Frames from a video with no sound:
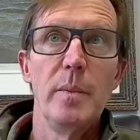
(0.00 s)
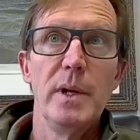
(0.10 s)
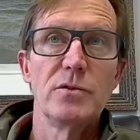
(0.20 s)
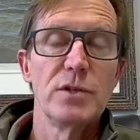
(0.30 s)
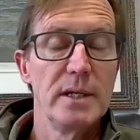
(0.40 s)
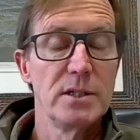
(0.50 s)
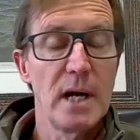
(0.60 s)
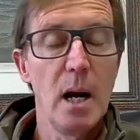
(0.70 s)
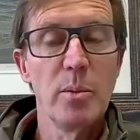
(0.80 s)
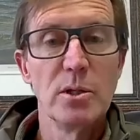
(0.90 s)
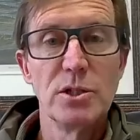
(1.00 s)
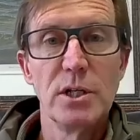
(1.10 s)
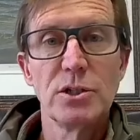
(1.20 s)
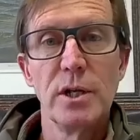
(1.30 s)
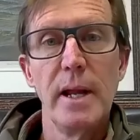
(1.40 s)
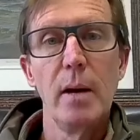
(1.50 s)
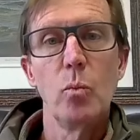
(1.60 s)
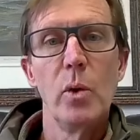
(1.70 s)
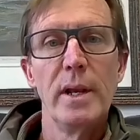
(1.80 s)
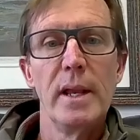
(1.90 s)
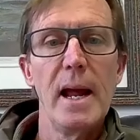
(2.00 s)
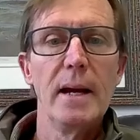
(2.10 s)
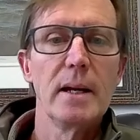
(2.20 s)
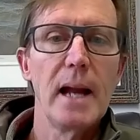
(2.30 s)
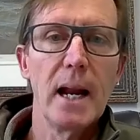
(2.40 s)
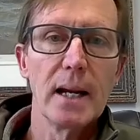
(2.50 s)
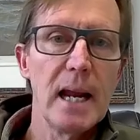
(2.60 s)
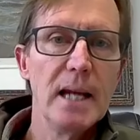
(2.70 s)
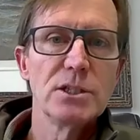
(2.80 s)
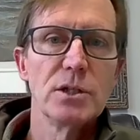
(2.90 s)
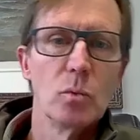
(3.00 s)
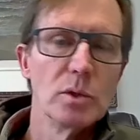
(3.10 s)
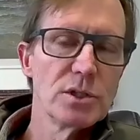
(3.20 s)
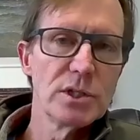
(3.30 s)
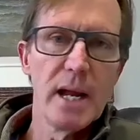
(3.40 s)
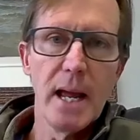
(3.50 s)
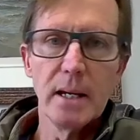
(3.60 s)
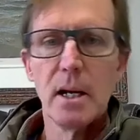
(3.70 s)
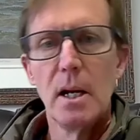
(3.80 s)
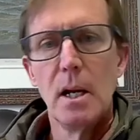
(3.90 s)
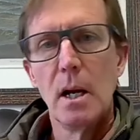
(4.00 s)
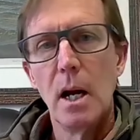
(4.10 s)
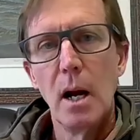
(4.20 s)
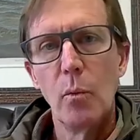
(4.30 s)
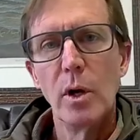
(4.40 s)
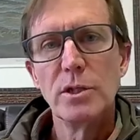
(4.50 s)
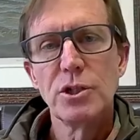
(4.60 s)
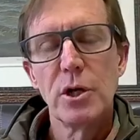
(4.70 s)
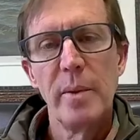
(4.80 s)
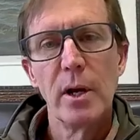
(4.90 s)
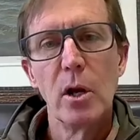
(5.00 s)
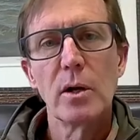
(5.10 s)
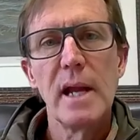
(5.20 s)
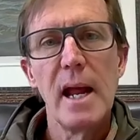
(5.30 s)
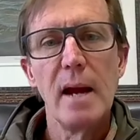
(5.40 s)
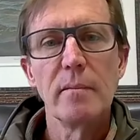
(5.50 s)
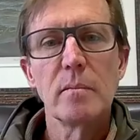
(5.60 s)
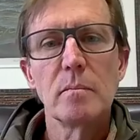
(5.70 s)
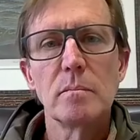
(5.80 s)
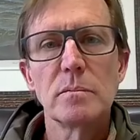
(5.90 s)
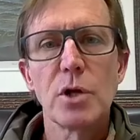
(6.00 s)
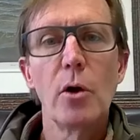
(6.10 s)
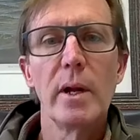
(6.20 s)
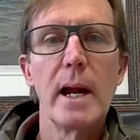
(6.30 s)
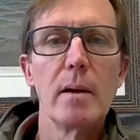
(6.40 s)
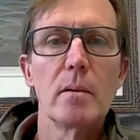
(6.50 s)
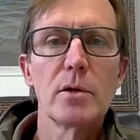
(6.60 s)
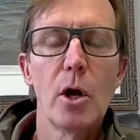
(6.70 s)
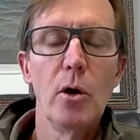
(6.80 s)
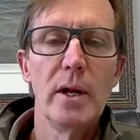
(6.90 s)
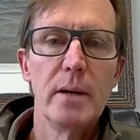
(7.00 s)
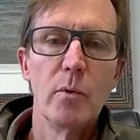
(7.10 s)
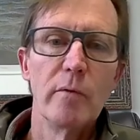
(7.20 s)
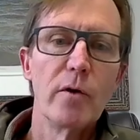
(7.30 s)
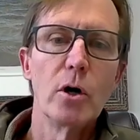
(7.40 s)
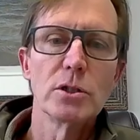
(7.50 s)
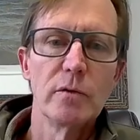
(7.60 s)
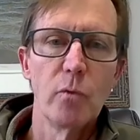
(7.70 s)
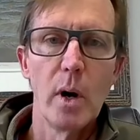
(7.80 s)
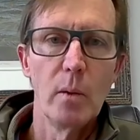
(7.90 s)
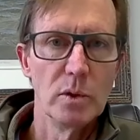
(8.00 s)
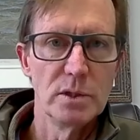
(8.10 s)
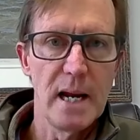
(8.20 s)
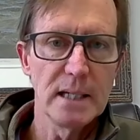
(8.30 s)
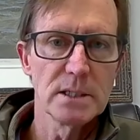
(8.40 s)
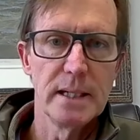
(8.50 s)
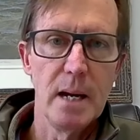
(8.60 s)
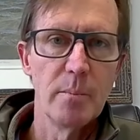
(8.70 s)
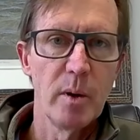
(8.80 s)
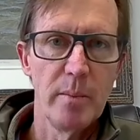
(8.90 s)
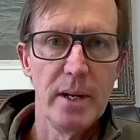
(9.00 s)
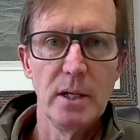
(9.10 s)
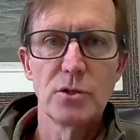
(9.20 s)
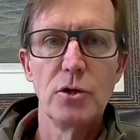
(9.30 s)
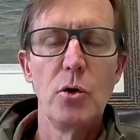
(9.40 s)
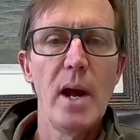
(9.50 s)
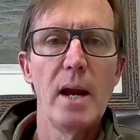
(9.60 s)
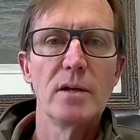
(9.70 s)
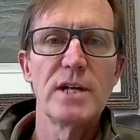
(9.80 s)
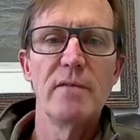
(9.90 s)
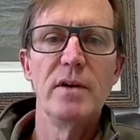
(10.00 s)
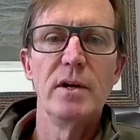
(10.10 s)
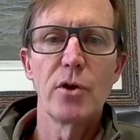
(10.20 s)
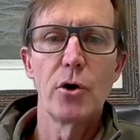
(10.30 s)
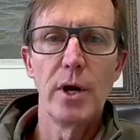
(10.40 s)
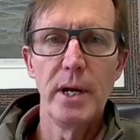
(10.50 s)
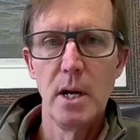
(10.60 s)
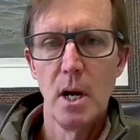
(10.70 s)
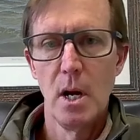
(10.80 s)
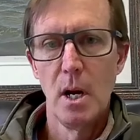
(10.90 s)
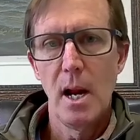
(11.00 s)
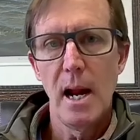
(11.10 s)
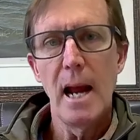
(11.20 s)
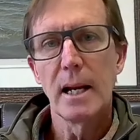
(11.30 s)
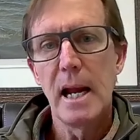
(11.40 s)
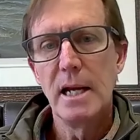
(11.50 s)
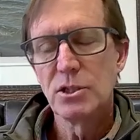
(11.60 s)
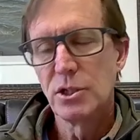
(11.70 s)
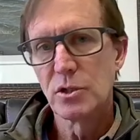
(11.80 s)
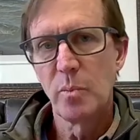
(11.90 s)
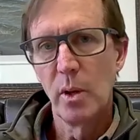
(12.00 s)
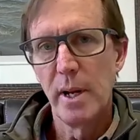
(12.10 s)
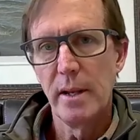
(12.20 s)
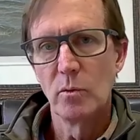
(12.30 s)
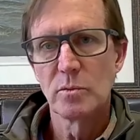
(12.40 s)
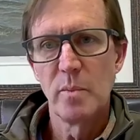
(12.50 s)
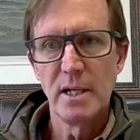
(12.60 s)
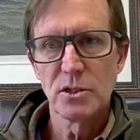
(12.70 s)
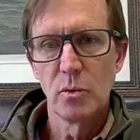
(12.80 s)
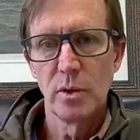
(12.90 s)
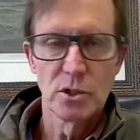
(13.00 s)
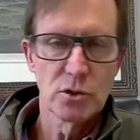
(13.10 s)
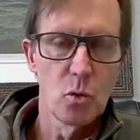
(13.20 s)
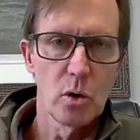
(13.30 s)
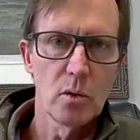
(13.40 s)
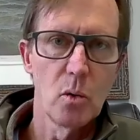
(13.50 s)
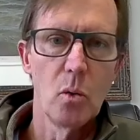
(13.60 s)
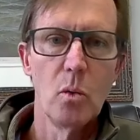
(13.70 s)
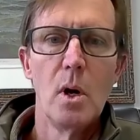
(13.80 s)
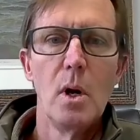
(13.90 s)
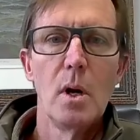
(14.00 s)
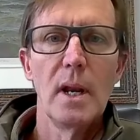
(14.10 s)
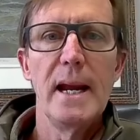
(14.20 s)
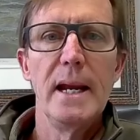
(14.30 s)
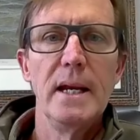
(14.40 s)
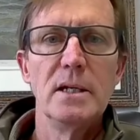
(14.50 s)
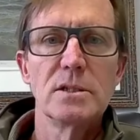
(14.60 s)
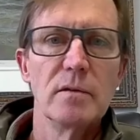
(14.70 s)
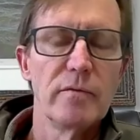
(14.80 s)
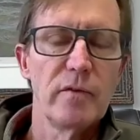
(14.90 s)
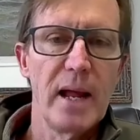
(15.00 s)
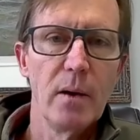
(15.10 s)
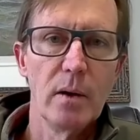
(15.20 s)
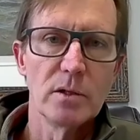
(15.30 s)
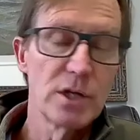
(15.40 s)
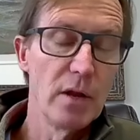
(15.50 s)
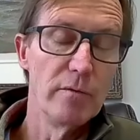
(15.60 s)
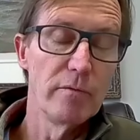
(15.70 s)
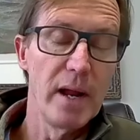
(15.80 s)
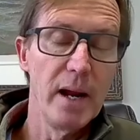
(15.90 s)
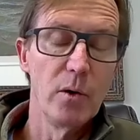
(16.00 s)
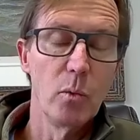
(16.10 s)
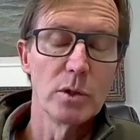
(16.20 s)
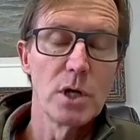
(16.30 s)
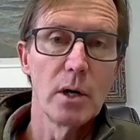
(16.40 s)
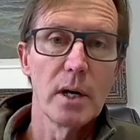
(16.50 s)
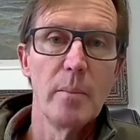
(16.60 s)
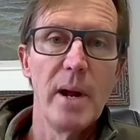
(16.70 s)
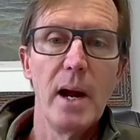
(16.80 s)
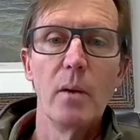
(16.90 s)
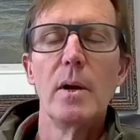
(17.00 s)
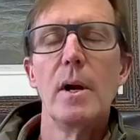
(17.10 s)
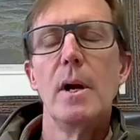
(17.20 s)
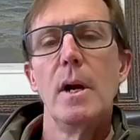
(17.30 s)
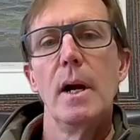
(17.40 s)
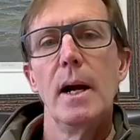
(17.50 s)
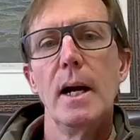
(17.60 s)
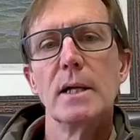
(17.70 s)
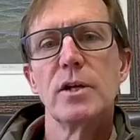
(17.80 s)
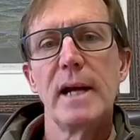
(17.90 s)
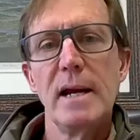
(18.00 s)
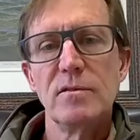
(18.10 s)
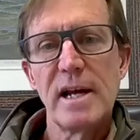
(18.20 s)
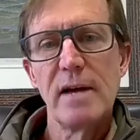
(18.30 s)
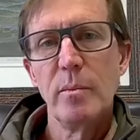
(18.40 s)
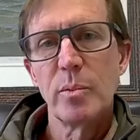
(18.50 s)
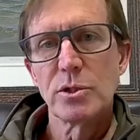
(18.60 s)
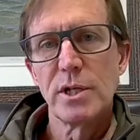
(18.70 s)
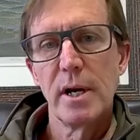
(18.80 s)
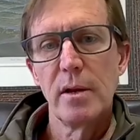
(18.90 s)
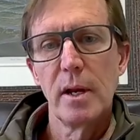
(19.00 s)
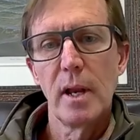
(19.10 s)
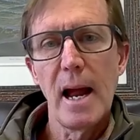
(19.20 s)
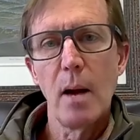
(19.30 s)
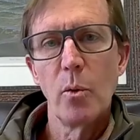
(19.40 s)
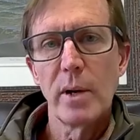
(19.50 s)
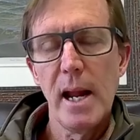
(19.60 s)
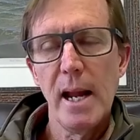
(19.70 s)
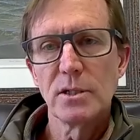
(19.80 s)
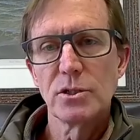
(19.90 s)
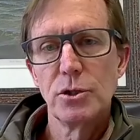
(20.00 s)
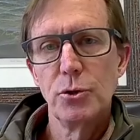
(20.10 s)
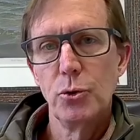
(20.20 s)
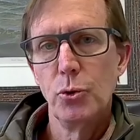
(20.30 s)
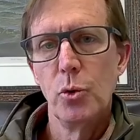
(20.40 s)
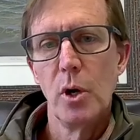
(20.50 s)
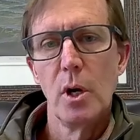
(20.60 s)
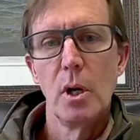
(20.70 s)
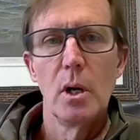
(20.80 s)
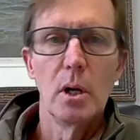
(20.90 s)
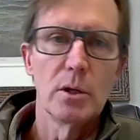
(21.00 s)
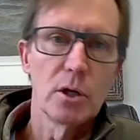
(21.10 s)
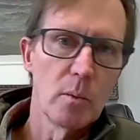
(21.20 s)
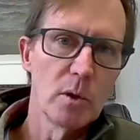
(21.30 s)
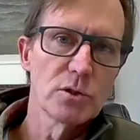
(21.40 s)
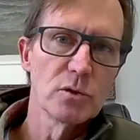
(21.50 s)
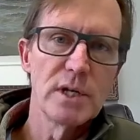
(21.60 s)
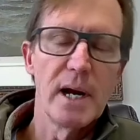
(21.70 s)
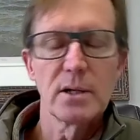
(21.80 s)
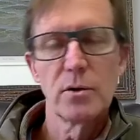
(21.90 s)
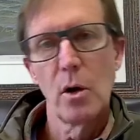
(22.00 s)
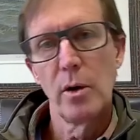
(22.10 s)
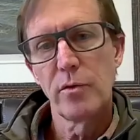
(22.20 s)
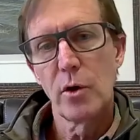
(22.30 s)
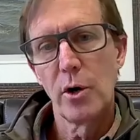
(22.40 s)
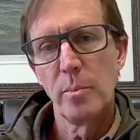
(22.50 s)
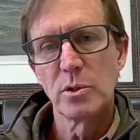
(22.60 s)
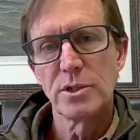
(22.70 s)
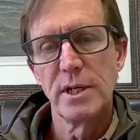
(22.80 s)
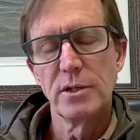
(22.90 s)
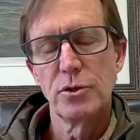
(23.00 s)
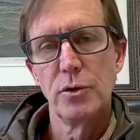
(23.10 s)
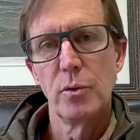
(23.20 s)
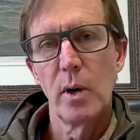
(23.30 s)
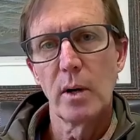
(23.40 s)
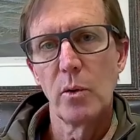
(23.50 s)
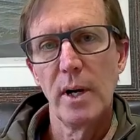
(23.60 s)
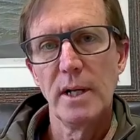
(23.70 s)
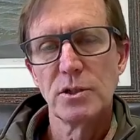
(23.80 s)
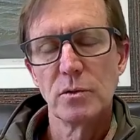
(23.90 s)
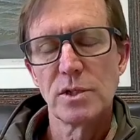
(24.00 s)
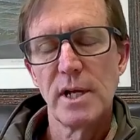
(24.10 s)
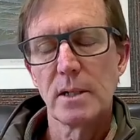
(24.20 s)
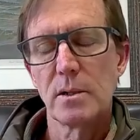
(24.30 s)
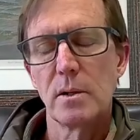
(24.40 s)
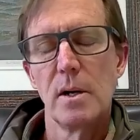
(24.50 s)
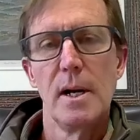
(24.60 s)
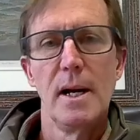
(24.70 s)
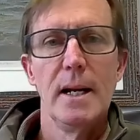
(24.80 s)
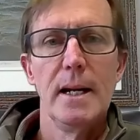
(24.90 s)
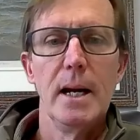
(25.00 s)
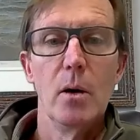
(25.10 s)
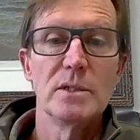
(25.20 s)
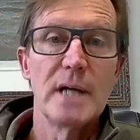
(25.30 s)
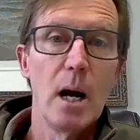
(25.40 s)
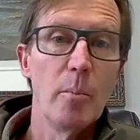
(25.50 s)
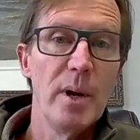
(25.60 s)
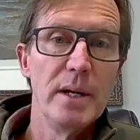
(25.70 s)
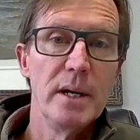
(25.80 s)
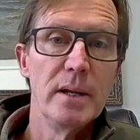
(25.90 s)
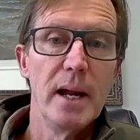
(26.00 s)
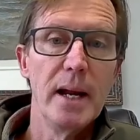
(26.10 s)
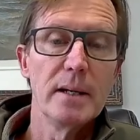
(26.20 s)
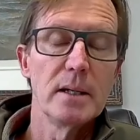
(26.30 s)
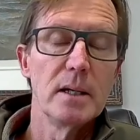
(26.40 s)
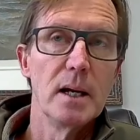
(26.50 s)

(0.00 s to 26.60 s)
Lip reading: it's our position that when that allocation was set, it really should have been looked at totally in reverse of what was actually implemented. So you had a 70-30 allocation split that was based on historical landings of southern flounder we're talking about. So it gave 70% of the allowable catch to the commercial sector and only 30% to the recreational sector. It's our opinion that